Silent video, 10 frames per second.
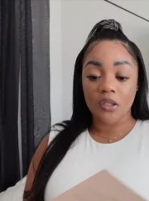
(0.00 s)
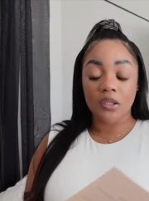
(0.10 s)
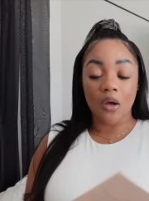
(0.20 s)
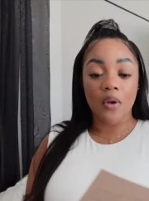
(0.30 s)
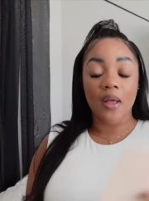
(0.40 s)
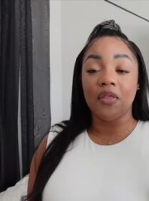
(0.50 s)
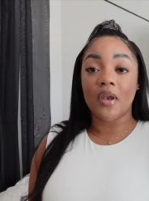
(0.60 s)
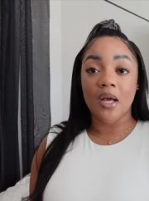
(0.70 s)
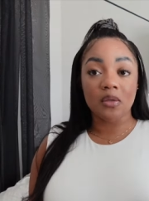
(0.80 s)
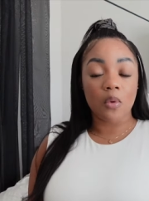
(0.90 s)
So the
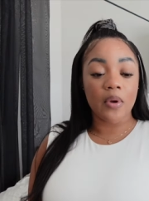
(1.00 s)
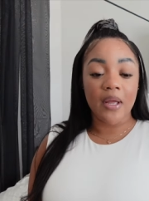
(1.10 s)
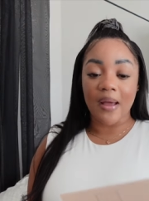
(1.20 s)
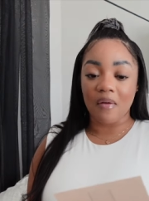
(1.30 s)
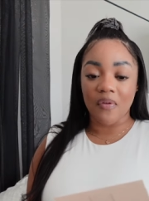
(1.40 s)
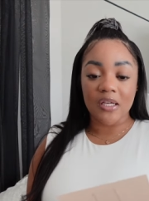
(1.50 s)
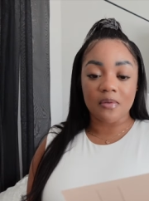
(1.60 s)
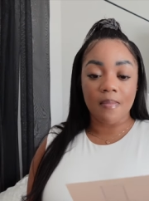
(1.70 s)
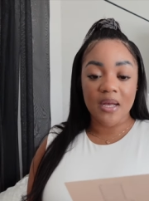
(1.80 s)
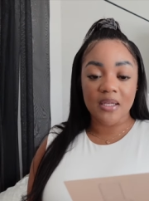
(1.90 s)
next one we have
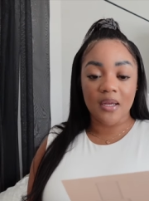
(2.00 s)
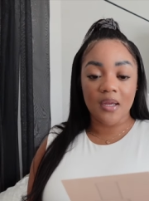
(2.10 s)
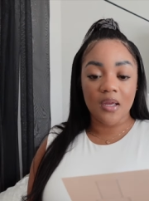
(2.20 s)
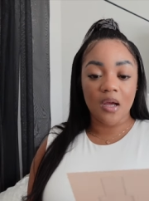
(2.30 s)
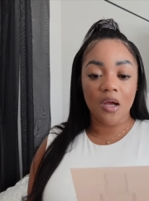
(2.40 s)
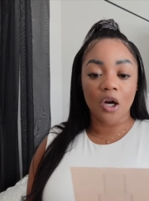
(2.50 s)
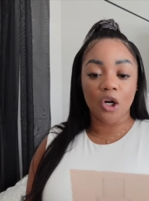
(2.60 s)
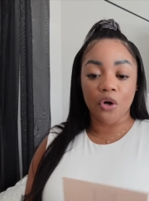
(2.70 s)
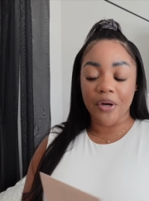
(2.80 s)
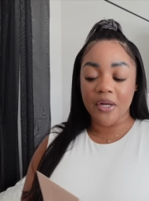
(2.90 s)
is Musky
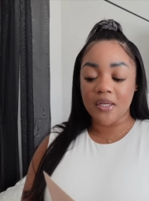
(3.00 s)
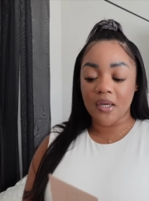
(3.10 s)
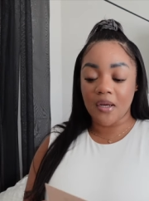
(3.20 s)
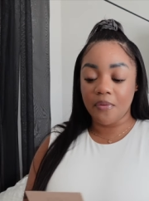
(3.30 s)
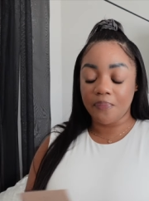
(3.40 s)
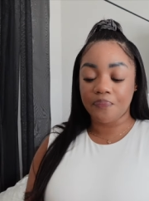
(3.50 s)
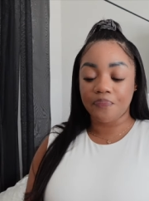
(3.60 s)
Green Tea.